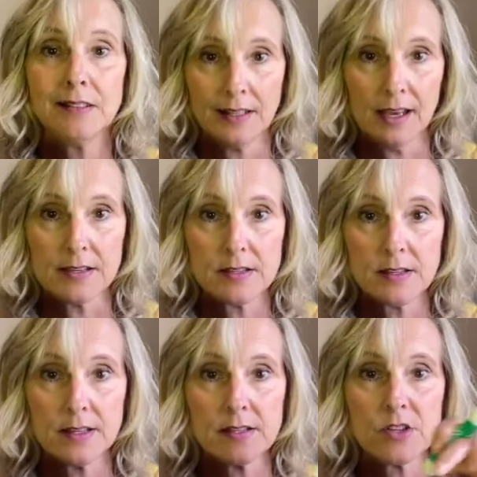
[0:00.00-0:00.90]
Yes.
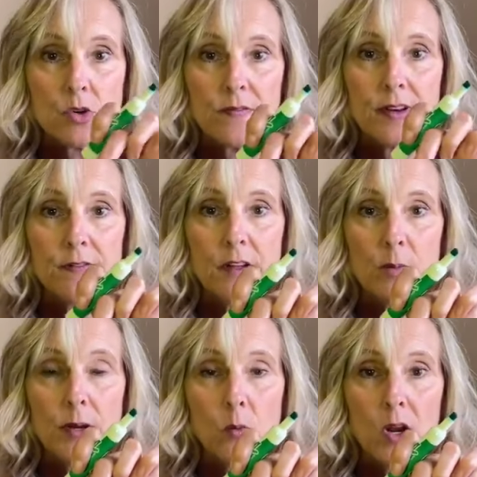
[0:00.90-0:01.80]
Is the short vowel followed
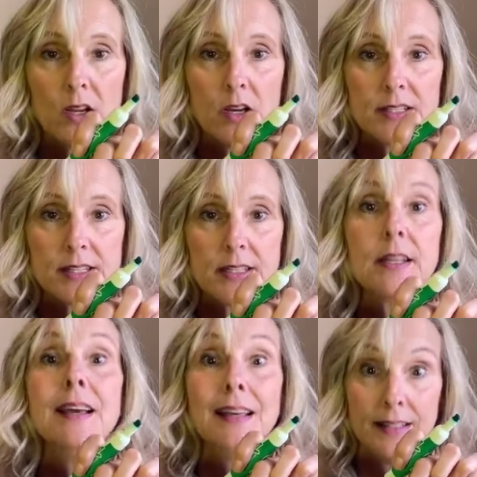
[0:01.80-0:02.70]
by one consonant?
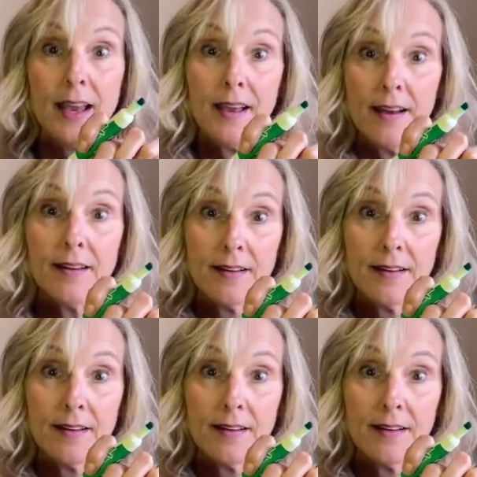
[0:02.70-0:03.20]
Yeah.